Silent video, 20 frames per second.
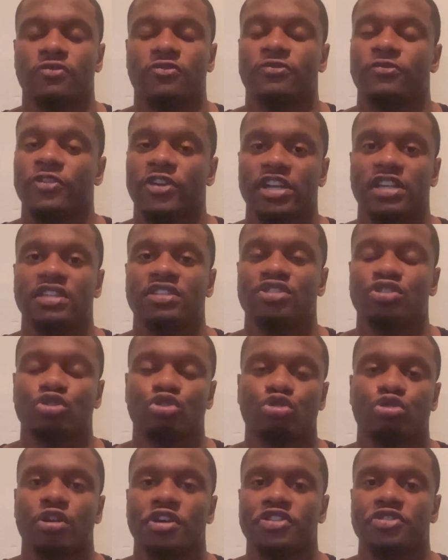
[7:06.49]
Fellas,
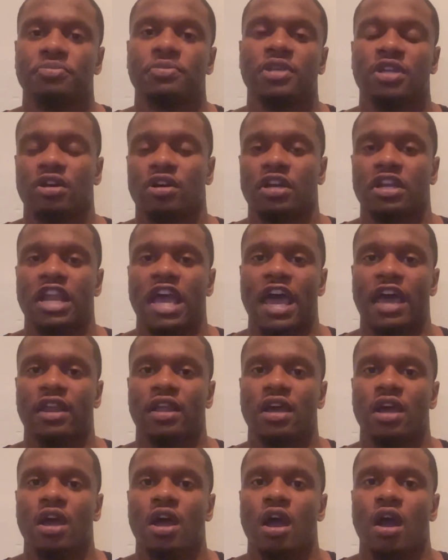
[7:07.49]
trust me on that.
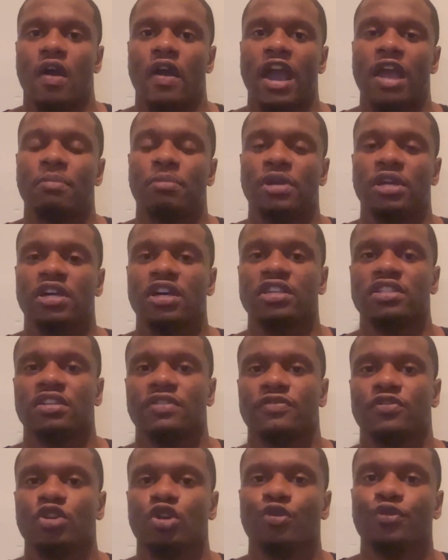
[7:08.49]
All right, because
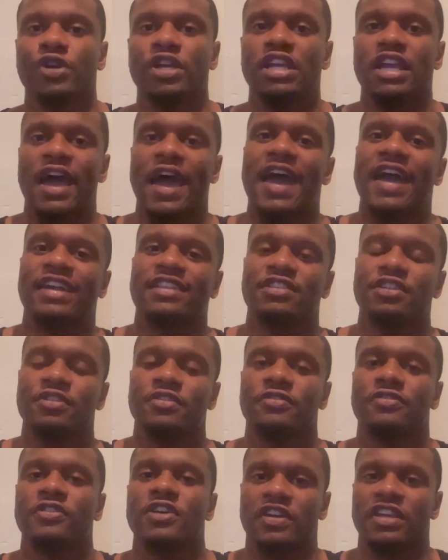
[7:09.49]
if you're
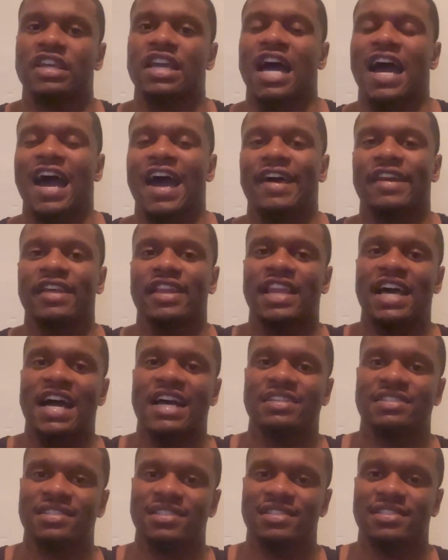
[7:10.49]
reactive and you're
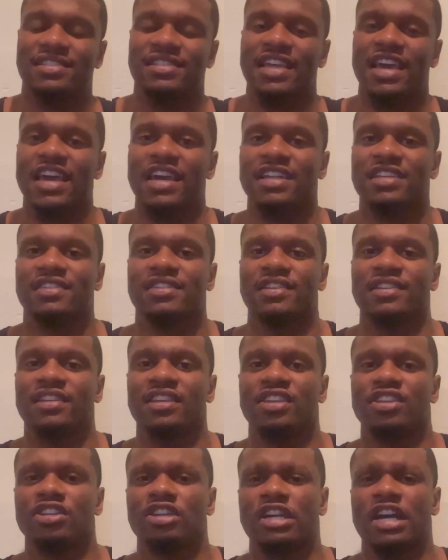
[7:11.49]
idolizing sex and
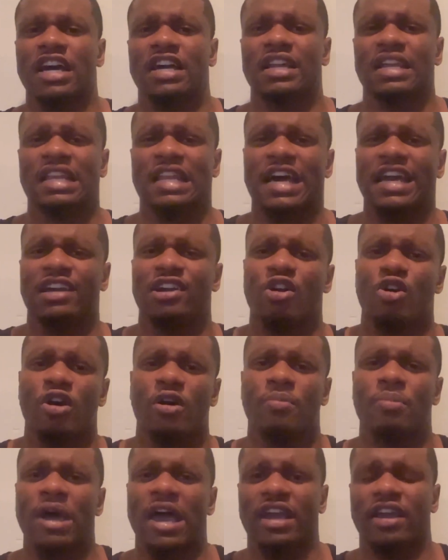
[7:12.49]
then you kind of like
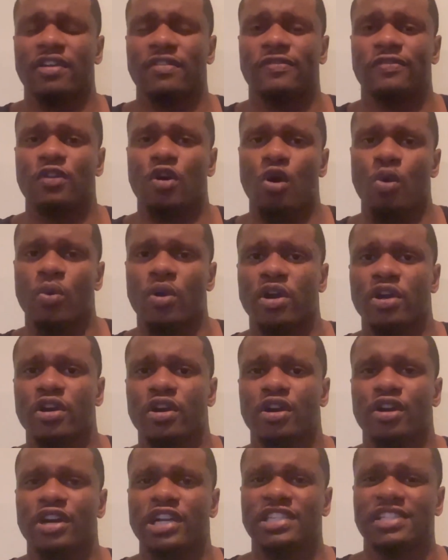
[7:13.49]
going back and forth with
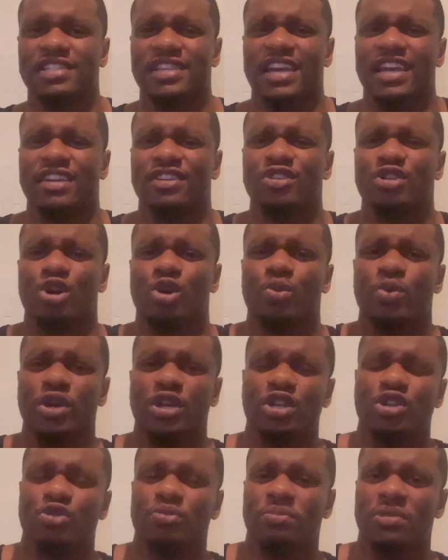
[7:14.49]
her and saying, what
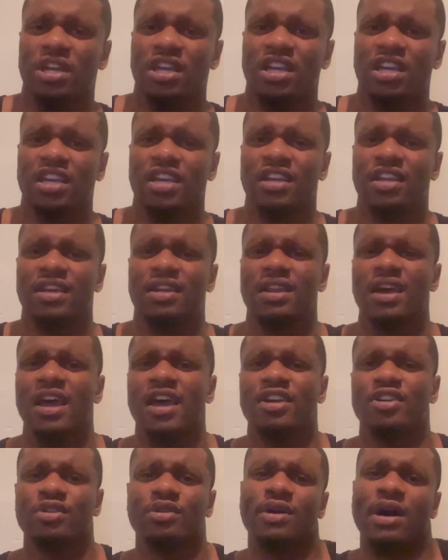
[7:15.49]
do you mean?
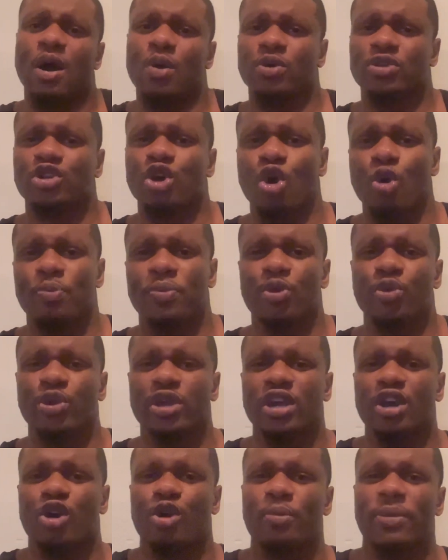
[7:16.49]
And, I was hoping we
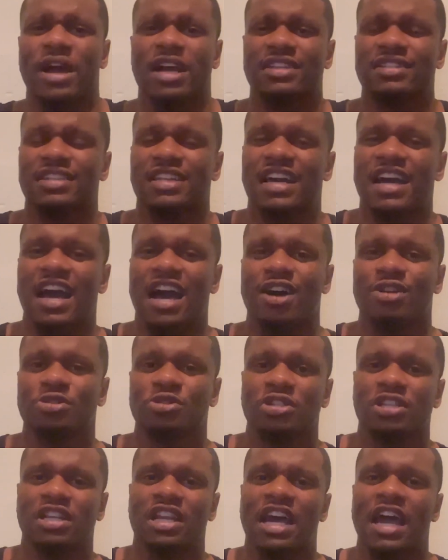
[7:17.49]
can go back to the
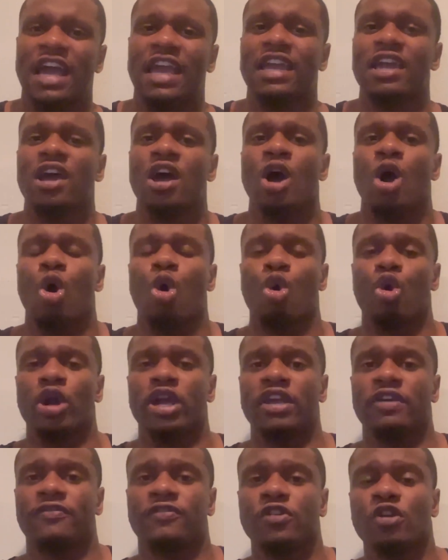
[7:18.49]
house tonight. Or
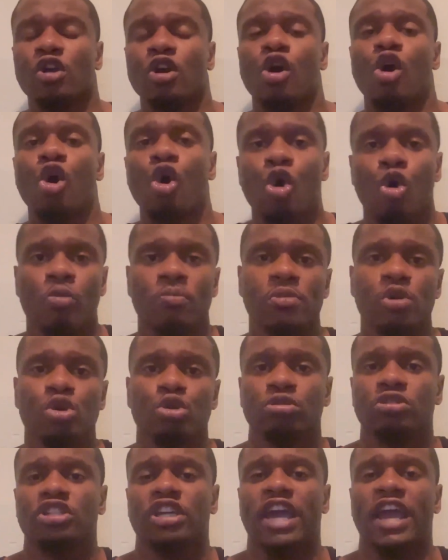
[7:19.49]
if your whole
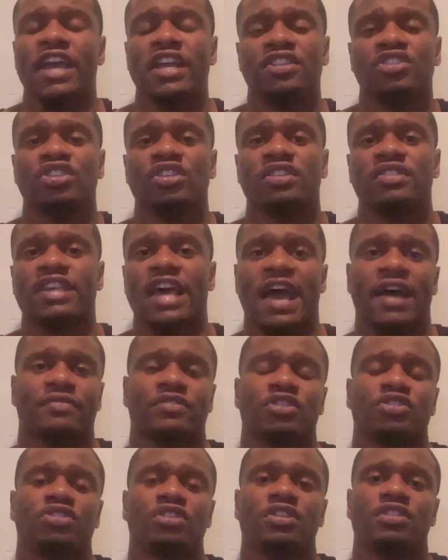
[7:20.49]
mood changes
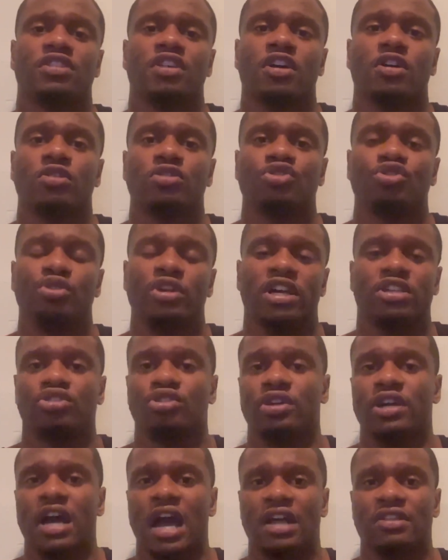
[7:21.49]
after she tells you that
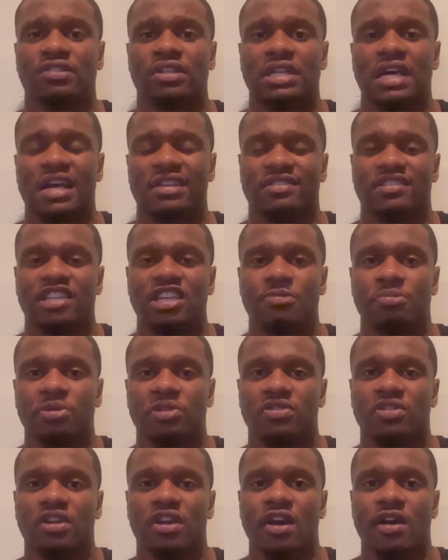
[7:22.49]
you guys are not sleeping
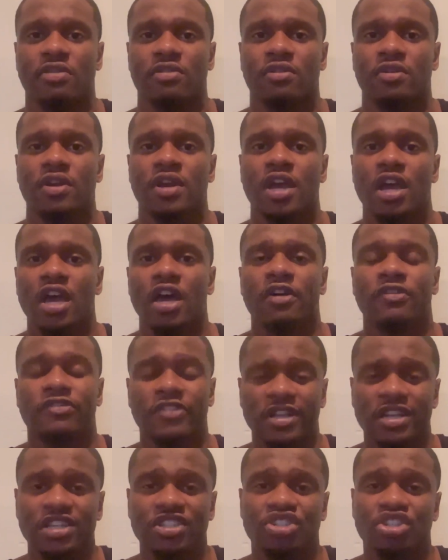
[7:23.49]
together,
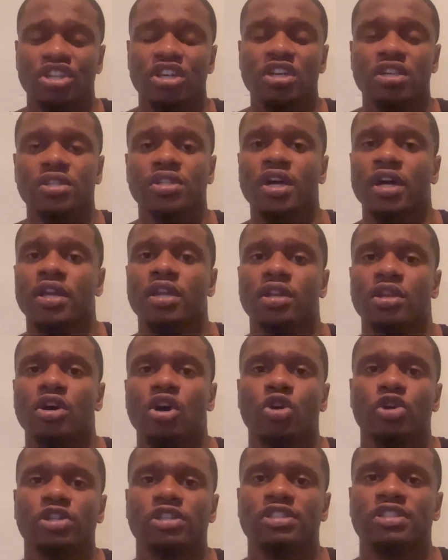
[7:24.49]
fellas, she is going to
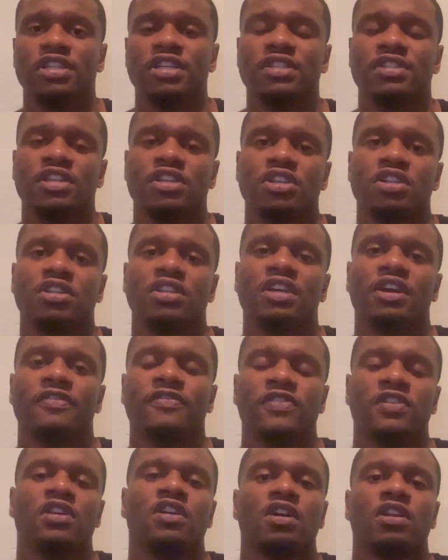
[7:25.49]
notice this and you're
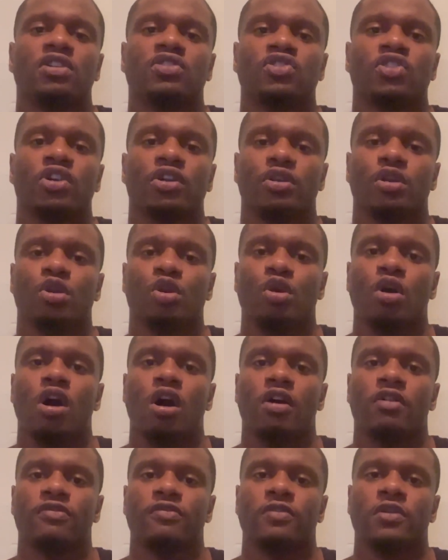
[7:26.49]
definitely going to turn her
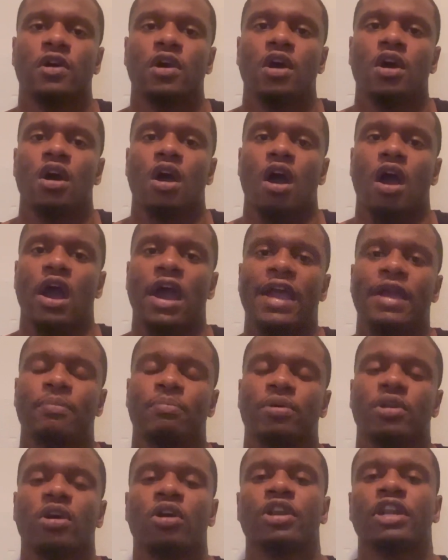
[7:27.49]
off. All right.
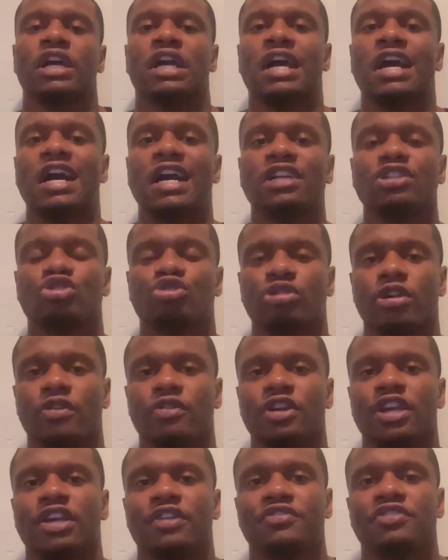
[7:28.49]
But on the
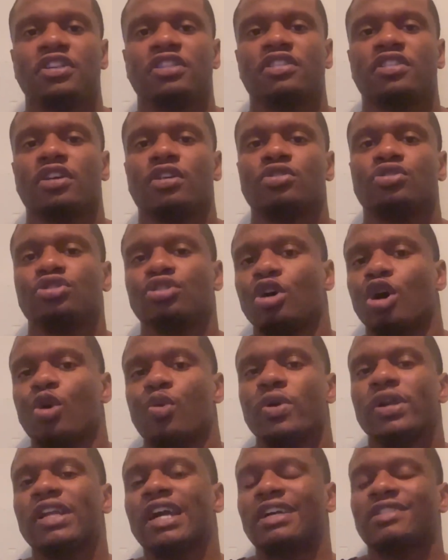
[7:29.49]
contrary, if she tells you, oh,
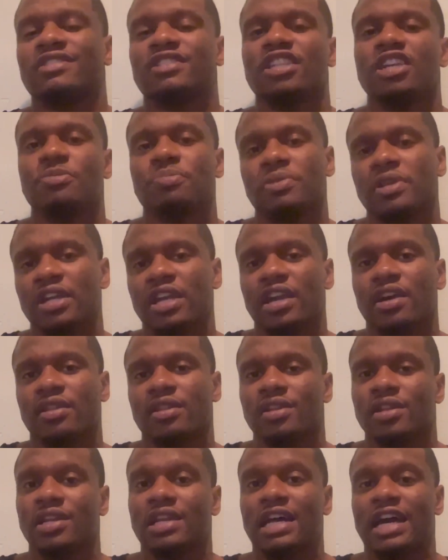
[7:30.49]
we're not sleeping
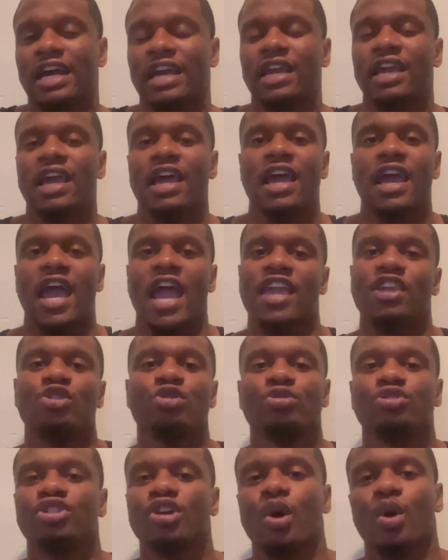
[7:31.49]
together tonight, and
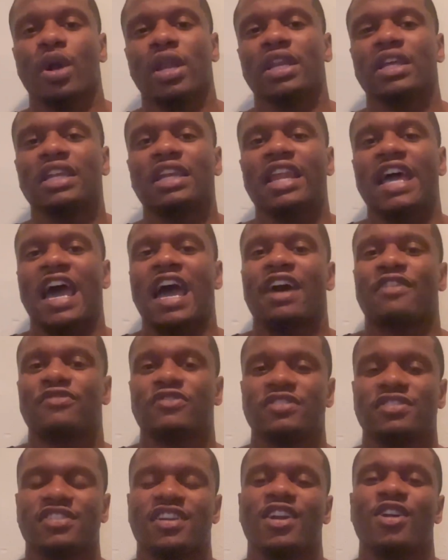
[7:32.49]
you jokingly laugh
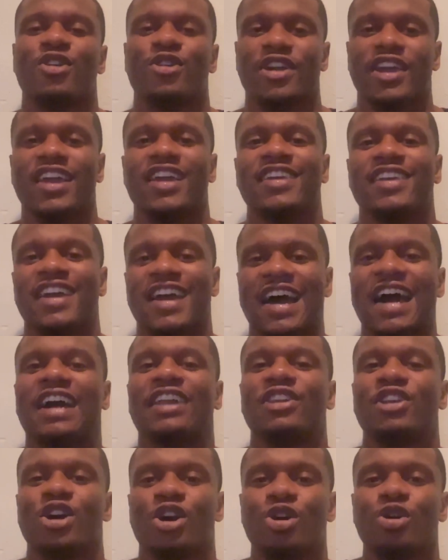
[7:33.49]
and say, okay, yeah, I
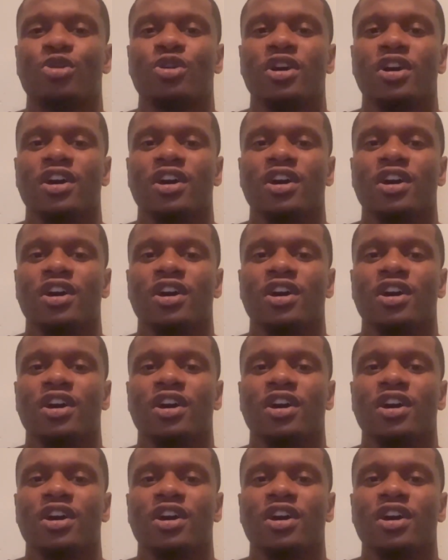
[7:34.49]
know.